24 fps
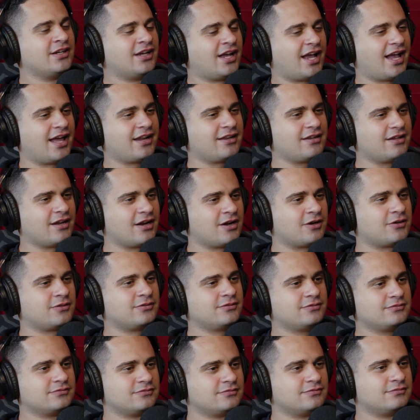and
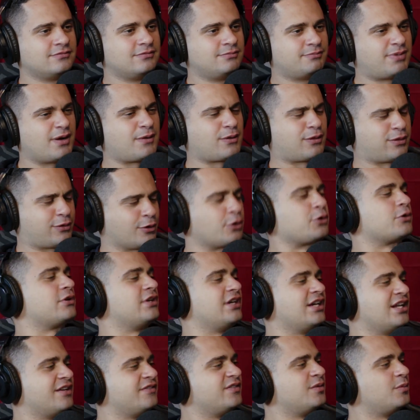About
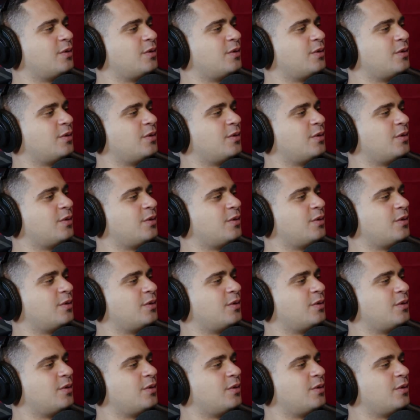13 of them